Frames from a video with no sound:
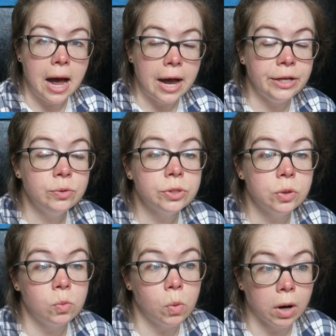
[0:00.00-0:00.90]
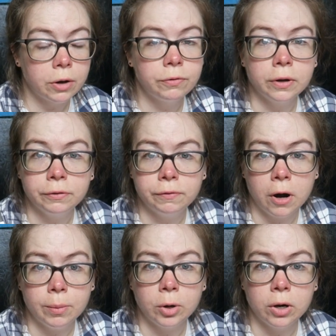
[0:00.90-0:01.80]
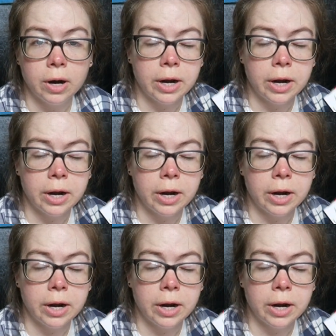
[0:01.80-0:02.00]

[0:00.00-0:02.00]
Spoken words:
I used to work for a farmer,